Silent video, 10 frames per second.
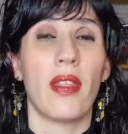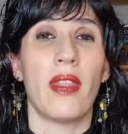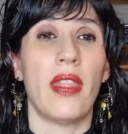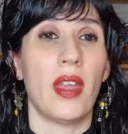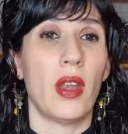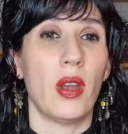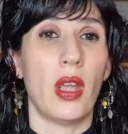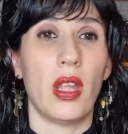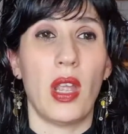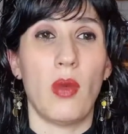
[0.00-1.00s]

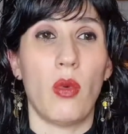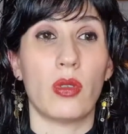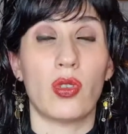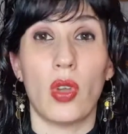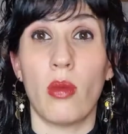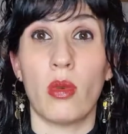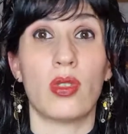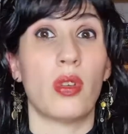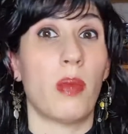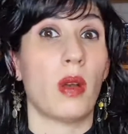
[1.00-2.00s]
It was so
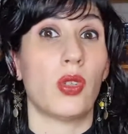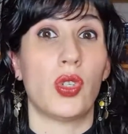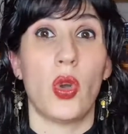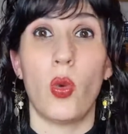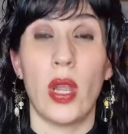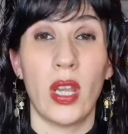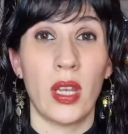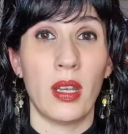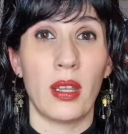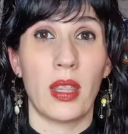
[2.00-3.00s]
much about showing